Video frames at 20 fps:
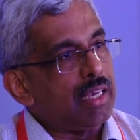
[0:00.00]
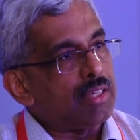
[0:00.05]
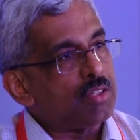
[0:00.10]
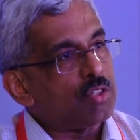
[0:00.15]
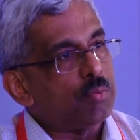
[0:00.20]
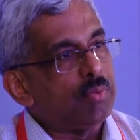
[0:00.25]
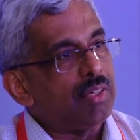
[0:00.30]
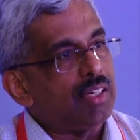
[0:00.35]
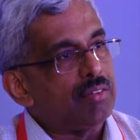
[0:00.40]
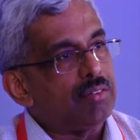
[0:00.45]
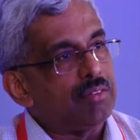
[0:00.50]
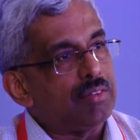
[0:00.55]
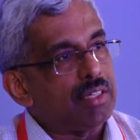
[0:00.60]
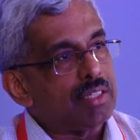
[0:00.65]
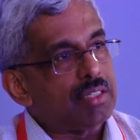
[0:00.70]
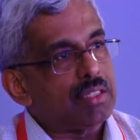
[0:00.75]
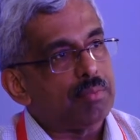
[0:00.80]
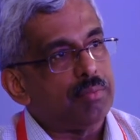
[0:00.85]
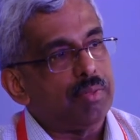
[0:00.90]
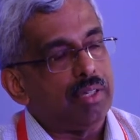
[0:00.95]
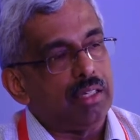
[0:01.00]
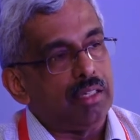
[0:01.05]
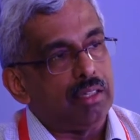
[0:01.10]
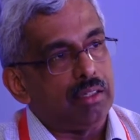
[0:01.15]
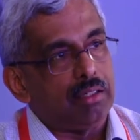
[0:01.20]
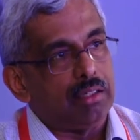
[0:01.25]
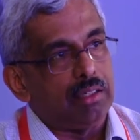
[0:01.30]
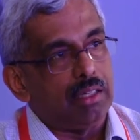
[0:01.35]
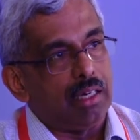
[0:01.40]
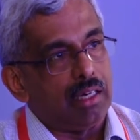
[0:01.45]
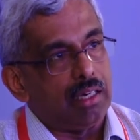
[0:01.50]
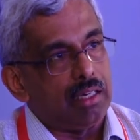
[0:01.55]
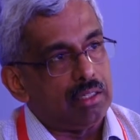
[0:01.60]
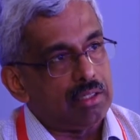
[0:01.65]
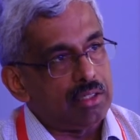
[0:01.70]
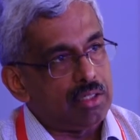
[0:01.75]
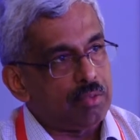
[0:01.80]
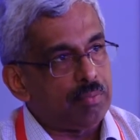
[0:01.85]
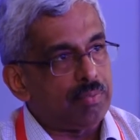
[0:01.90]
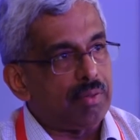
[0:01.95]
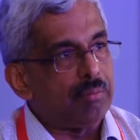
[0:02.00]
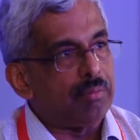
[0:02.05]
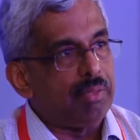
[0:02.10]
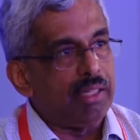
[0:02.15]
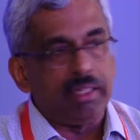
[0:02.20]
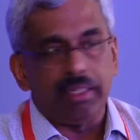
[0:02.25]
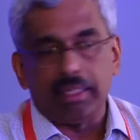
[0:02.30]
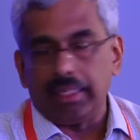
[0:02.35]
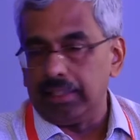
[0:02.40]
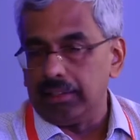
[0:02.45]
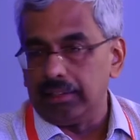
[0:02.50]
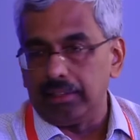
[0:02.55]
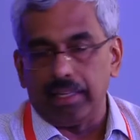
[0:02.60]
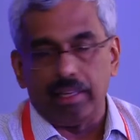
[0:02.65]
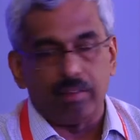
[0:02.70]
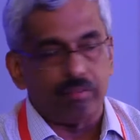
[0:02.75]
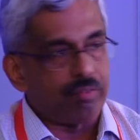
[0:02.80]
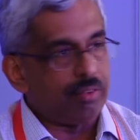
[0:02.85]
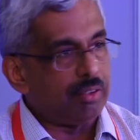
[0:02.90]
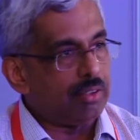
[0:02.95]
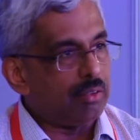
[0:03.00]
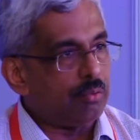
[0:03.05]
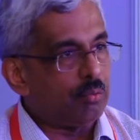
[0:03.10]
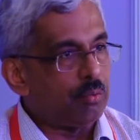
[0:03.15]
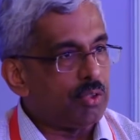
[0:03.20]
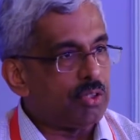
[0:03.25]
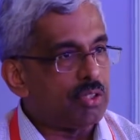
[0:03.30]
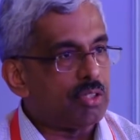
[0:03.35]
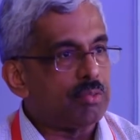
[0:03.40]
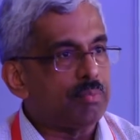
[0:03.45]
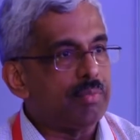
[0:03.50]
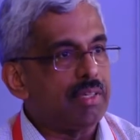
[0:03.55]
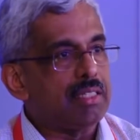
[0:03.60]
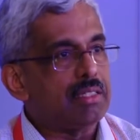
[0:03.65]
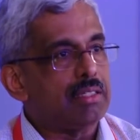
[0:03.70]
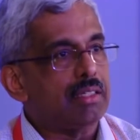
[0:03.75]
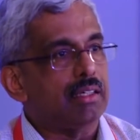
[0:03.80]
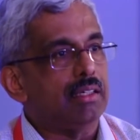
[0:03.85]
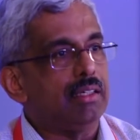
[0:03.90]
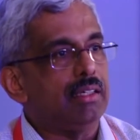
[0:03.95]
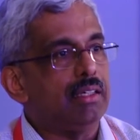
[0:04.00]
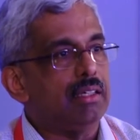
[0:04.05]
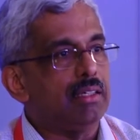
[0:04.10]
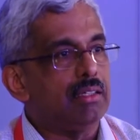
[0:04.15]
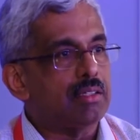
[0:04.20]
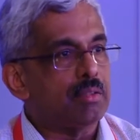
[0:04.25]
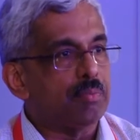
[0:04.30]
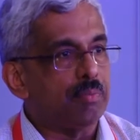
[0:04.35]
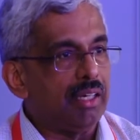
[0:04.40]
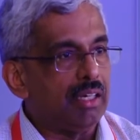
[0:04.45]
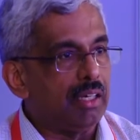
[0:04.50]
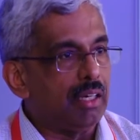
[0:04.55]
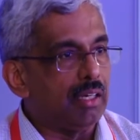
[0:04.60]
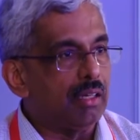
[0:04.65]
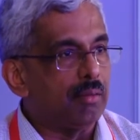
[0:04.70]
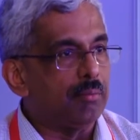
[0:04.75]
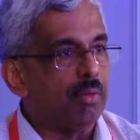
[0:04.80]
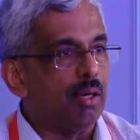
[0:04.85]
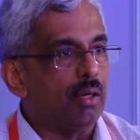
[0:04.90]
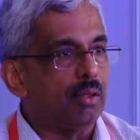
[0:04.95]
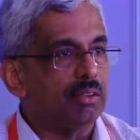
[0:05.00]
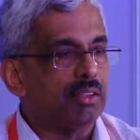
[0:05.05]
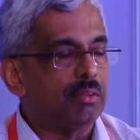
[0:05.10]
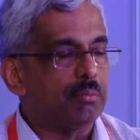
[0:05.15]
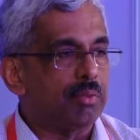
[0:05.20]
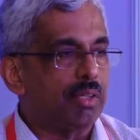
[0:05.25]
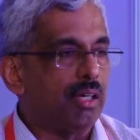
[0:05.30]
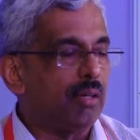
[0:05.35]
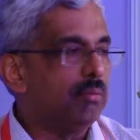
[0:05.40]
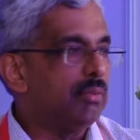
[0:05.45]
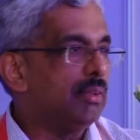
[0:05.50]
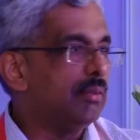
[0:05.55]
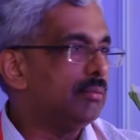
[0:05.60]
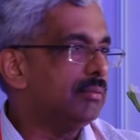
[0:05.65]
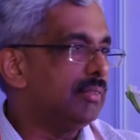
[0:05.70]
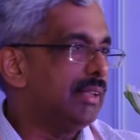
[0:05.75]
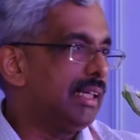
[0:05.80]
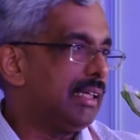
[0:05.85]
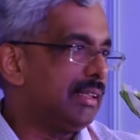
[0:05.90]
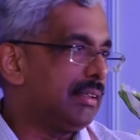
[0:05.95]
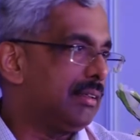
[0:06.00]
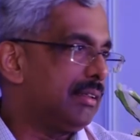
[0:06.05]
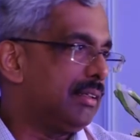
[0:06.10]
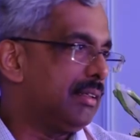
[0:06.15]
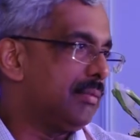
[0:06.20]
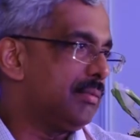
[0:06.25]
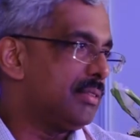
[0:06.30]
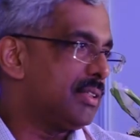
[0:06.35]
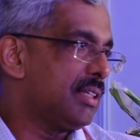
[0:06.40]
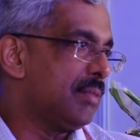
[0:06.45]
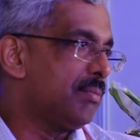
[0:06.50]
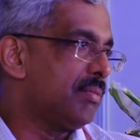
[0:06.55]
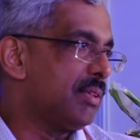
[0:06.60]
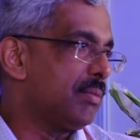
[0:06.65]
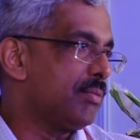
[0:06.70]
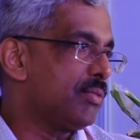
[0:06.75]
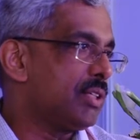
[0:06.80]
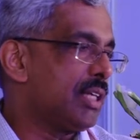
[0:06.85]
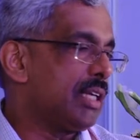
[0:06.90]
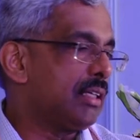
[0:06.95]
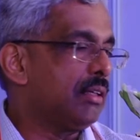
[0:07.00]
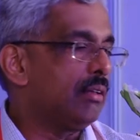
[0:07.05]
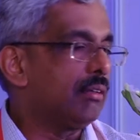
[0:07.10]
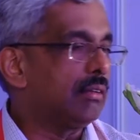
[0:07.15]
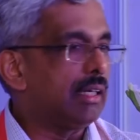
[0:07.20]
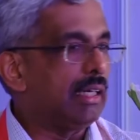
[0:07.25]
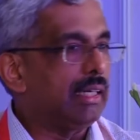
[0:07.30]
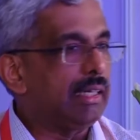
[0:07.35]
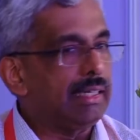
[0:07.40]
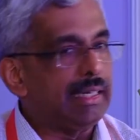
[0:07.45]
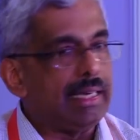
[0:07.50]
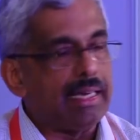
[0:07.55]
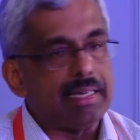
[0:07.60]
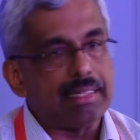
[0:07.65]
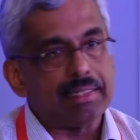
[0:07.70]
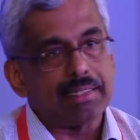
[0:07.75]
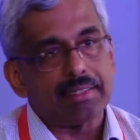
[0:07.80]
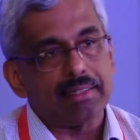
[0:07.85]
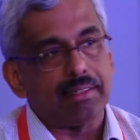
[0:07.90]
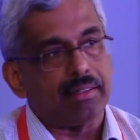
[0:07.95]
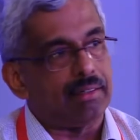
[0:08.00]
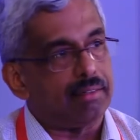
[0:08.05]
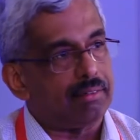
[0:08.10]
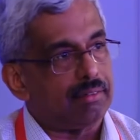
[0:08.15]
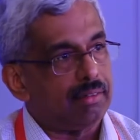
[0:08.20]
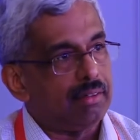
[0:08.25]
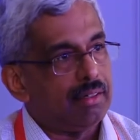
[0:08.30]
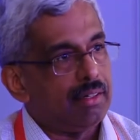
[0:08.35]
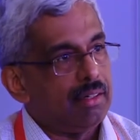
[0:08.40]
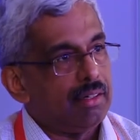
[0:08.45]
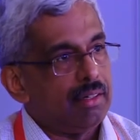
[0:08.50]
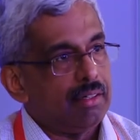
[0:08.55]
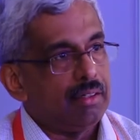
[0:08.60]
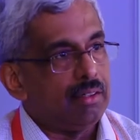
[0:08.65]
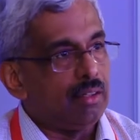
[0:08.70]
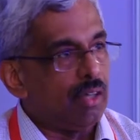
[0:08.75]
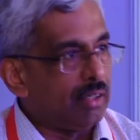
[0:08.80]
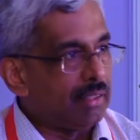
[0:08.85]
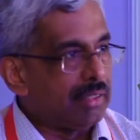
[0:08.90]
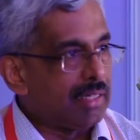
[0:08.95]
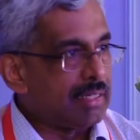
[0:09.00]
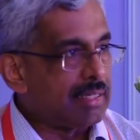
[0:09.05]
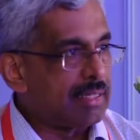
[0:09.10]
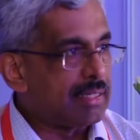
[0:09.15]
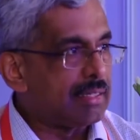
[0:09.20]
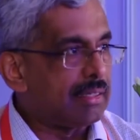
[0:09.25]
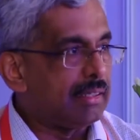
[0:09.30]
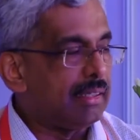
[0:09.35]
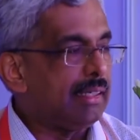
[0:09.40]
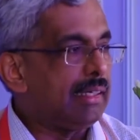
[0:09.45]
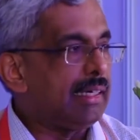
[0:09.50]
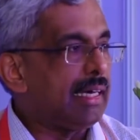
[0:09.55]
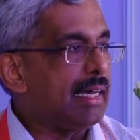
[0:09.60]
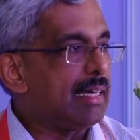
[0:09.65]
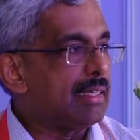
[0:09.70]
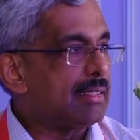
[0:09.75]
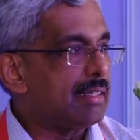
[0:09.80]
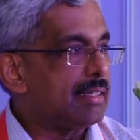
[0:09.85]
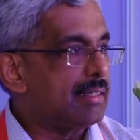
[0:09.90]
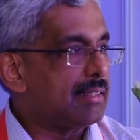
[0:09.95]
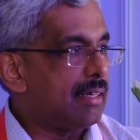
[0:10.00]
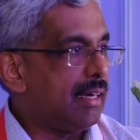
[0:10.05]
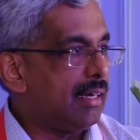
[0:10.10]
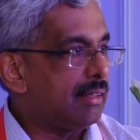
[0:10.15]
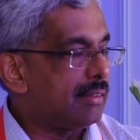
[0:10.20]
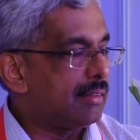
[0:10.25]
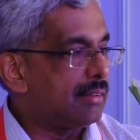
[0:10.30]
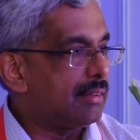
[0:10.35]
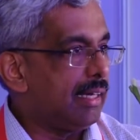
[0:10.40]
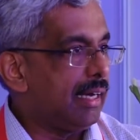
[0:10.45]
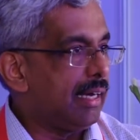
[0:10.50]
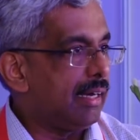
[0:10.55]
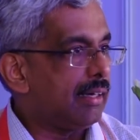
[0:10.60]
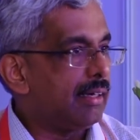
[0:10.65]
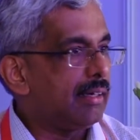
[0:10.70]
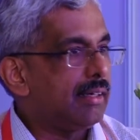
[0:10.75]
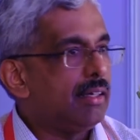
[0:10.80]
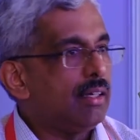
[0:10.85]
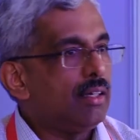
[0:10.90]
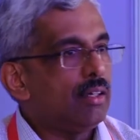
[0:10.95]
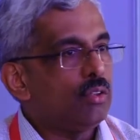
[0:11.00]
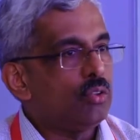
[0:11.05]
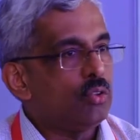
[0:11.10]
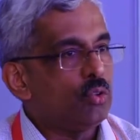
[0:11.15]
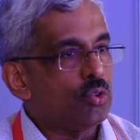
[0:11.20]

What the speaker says: to be addressed by a large public health effort, which is basically speaking about the problem that symptoms that look like gas are not necessarily gas, it's heart attack. You